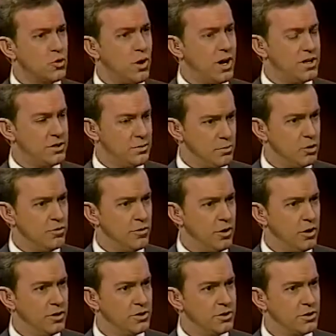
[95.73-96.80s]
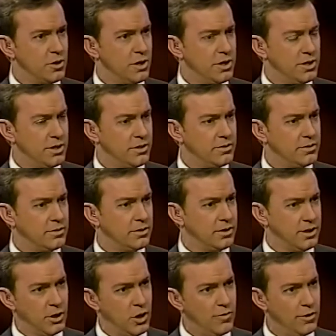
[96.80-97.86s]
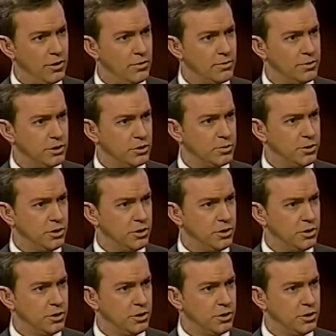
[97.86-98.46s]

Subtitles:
trying to move on, to try and get over this